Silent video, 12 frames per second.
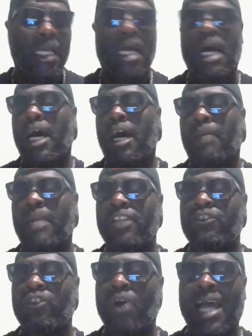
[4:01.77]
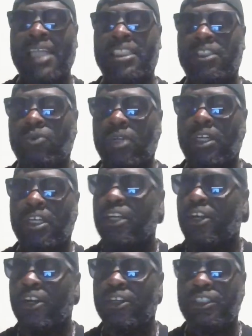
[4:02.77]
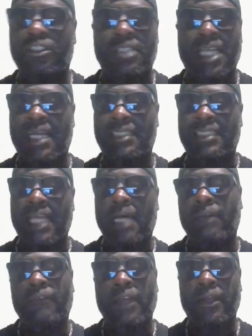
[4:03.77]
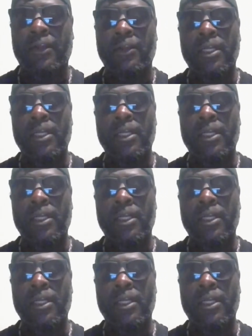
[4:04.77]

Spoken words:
And so I just wanted to encourage you guys out there